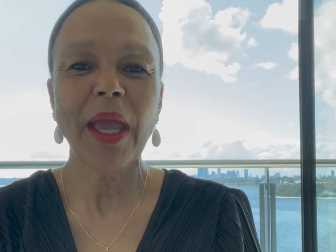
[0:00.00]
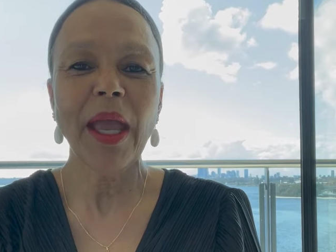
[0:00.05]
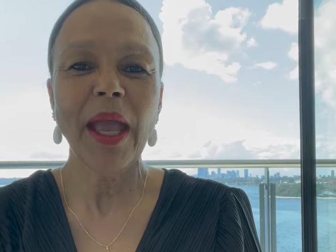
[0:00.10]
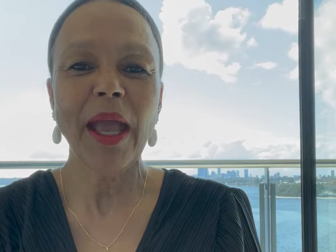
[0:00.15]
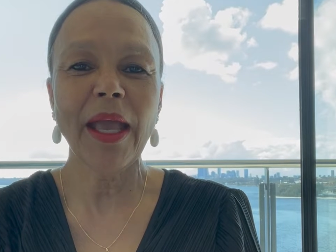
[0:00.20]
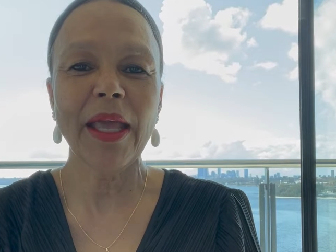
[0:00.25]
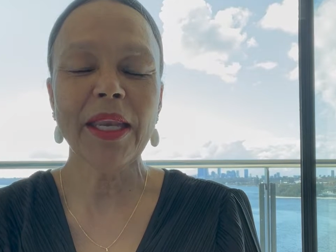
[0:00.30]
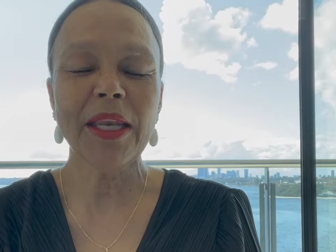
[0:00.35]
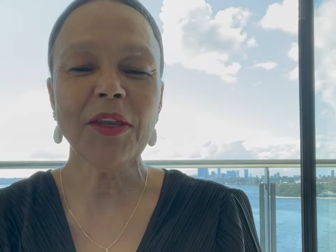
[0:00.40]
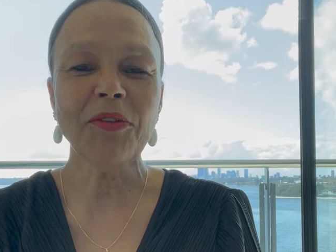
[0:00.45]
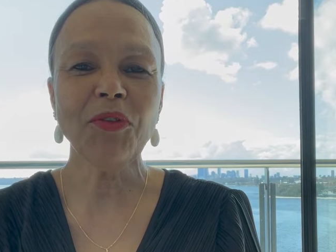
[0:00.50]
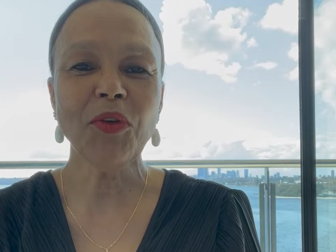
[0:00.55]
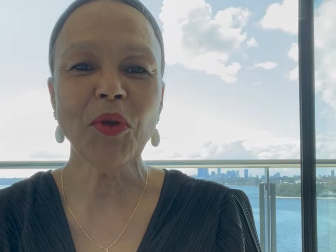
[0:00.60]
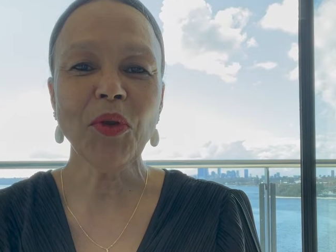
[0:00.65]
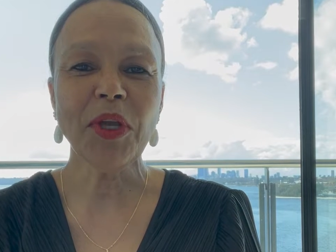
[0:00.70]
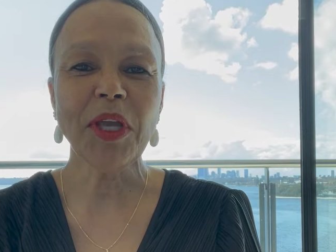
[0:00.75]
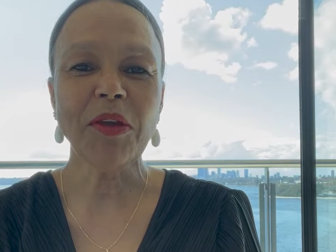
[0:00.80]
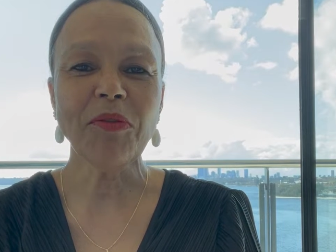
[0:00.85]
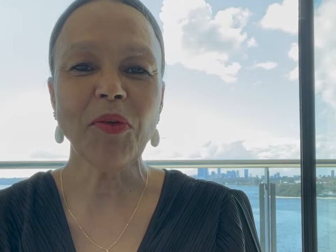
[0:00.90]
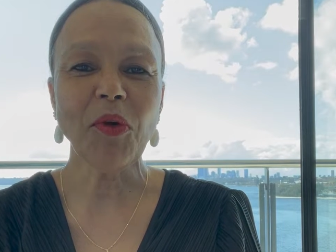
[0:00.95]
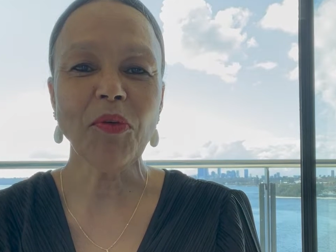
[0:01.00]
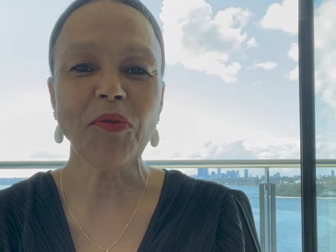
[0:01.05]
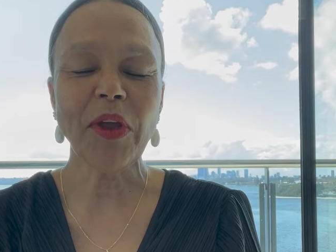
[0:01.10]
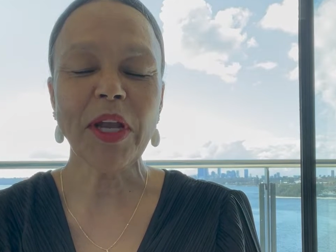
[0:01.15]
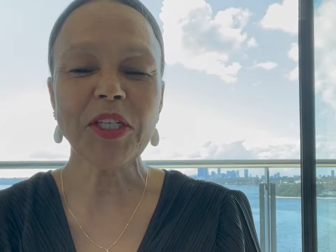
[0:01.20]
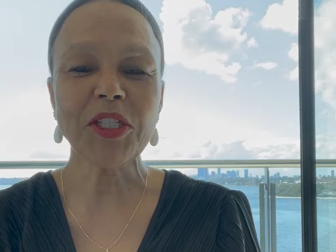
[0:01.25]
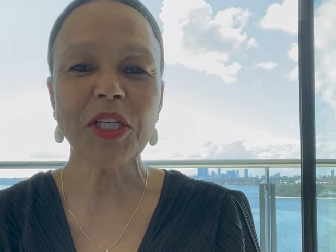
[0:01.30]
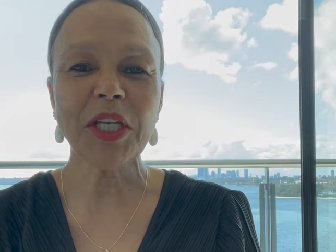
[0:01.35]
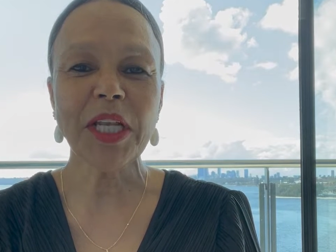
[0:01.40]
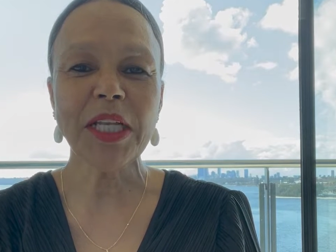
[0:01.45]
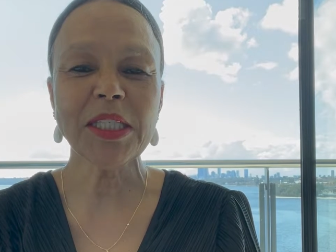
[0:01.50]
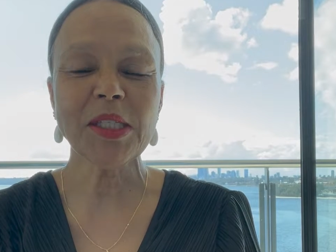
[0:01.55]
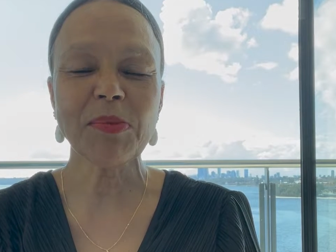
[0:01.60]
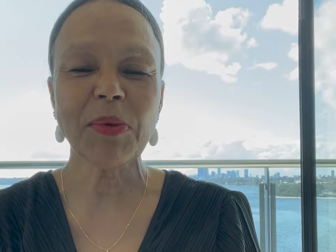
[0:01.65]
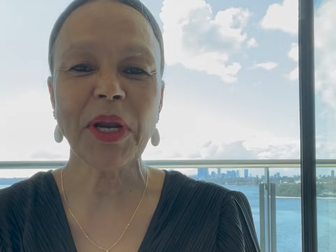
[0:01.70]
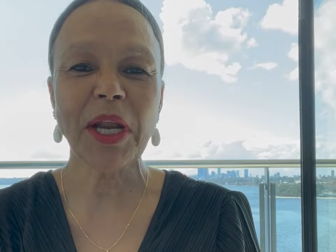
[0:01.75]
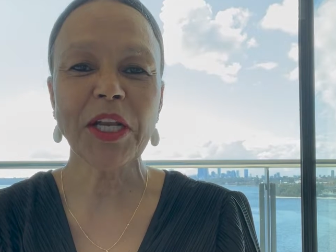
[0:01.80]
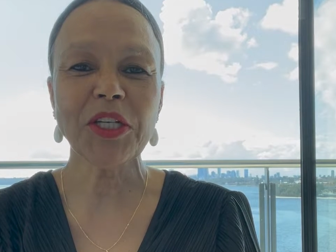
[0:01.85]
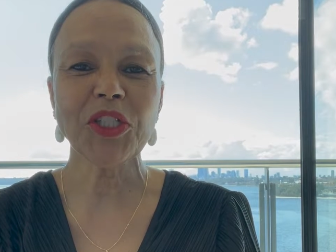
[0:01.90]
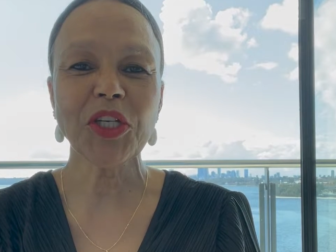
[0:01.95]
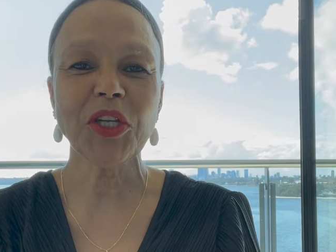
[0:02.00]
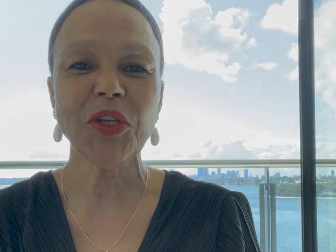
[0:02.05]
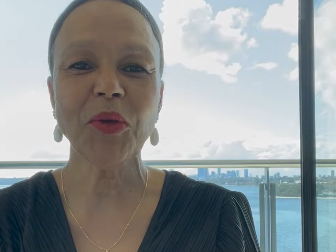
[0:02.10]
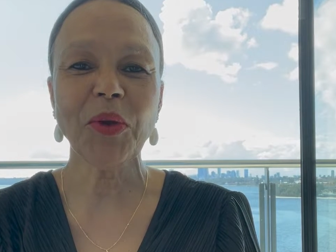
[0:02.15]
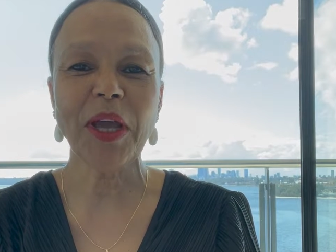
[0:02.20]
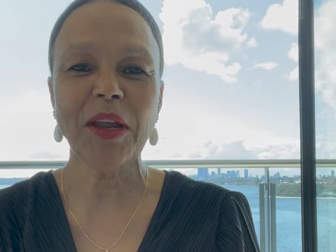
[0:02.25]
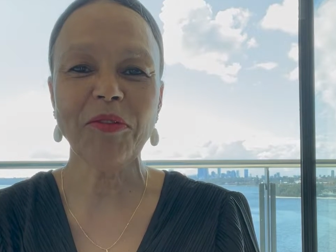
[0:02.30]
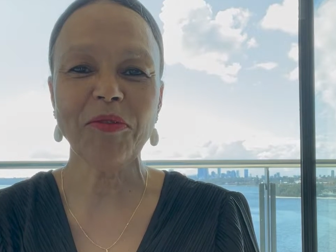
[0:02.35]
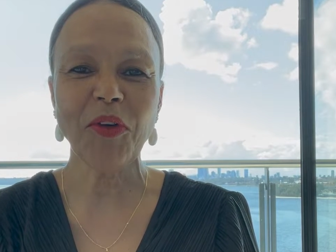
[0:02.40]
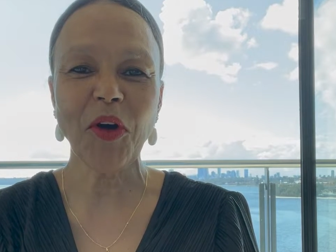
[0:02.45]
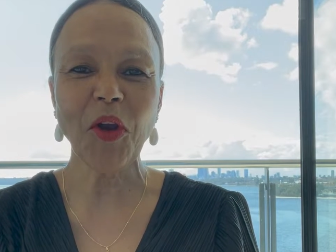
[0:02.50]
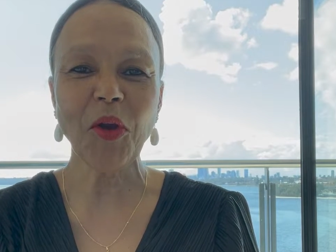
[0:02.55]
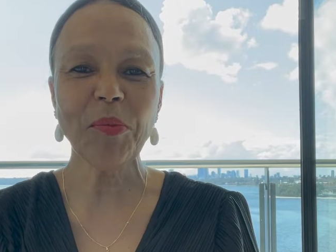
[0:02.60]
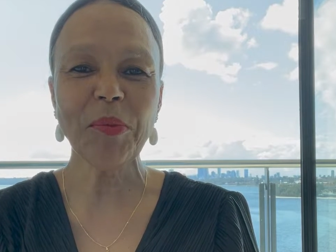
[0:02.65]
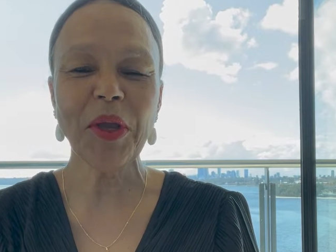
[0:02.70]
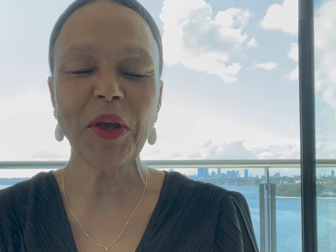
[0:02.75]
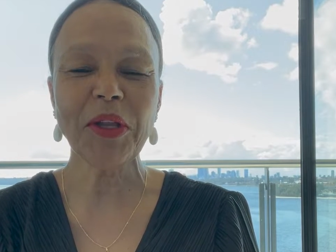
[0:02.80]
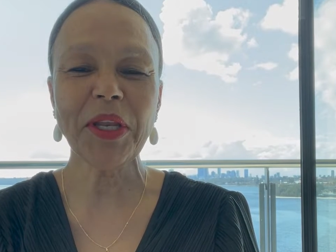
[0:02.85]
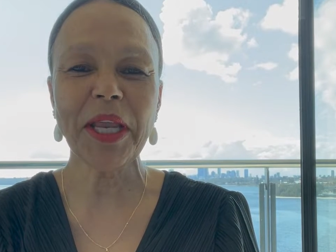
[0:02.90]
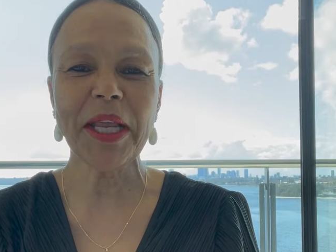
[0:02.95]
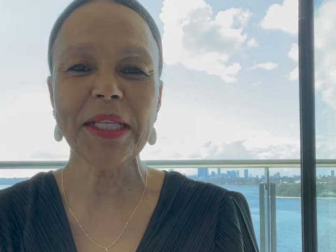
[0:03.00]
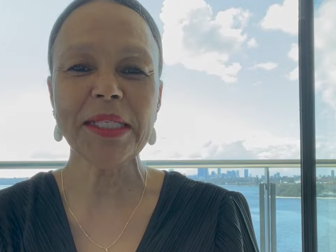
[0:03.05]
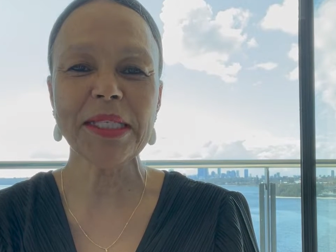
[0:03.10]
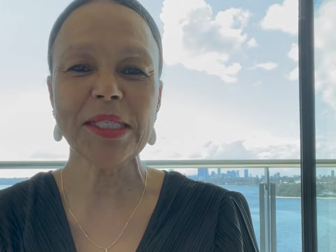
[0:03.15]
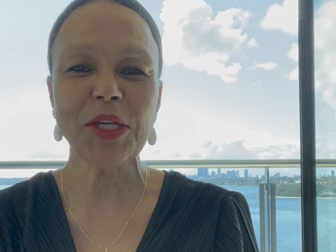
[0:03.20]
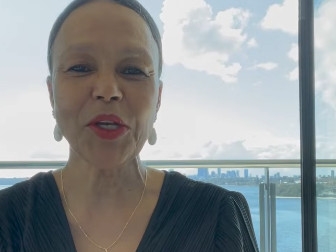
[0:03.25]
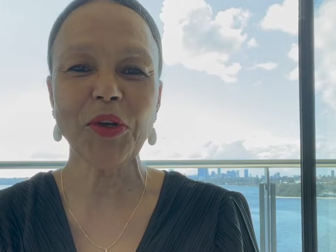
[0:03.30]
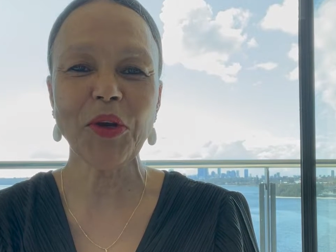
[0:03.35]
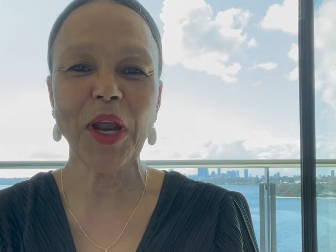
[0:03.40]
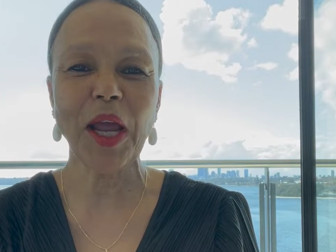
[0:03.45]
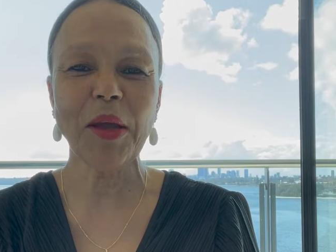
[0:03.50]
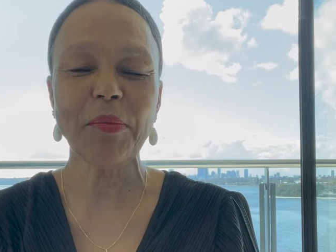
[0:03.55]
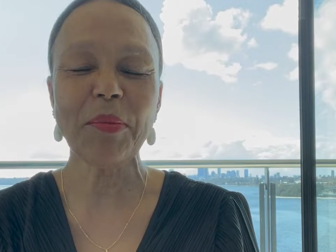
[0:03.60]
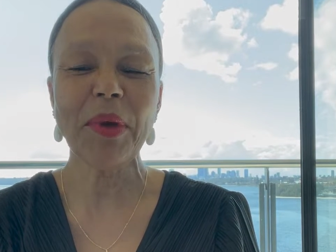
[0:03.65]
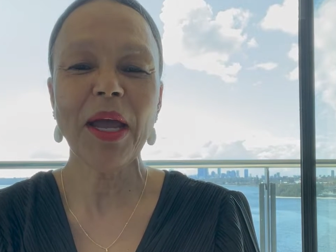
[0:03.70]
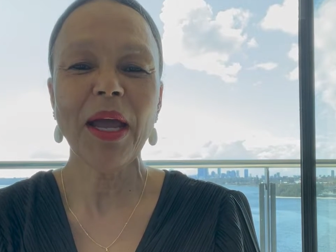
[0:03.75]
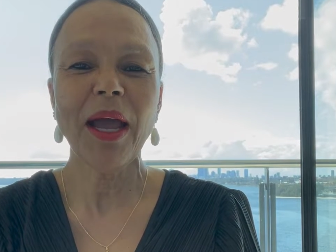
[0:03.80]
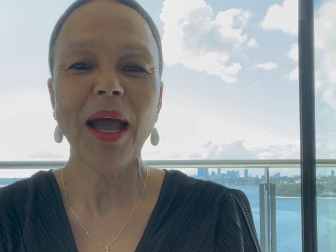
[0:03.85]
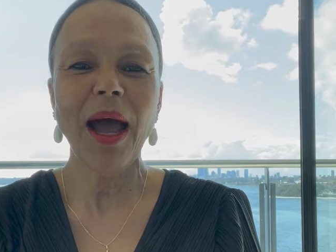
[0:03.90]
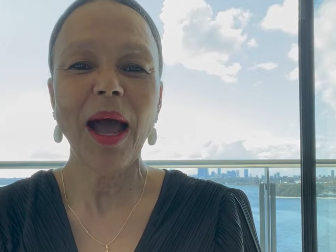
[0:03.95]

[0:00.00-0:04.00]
And if you're looking for fashion inspiration, you can follow me on Instagram.